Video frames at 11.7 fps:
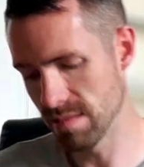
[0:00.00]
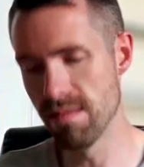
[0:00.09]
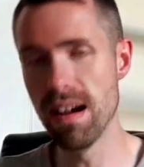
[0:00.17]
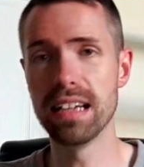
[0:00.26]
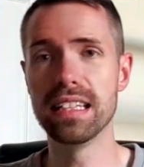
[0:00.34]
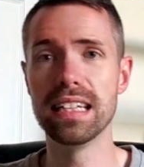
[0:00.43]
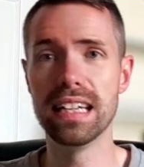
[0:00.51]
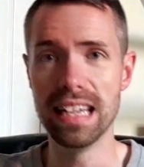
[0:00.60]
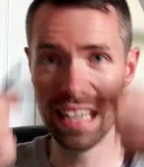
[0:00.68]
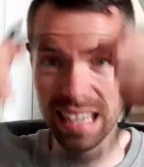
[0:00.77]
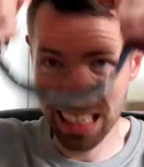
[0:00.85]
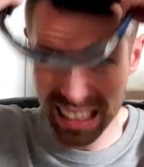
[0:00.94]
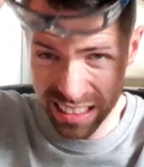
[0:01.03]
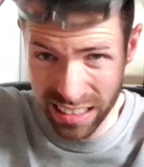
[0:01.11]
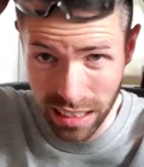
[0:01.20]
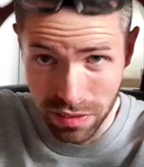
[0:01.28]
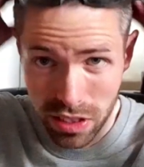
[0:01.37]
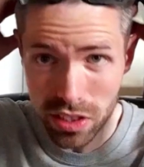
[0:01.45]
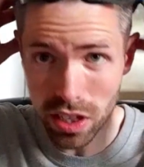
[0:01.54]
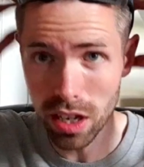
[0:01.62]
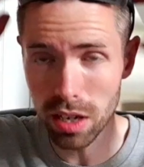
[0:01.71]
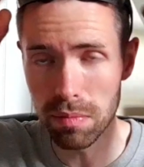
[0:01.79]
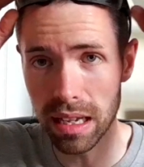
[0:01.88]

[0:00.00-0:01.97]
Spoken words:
Right, safety time.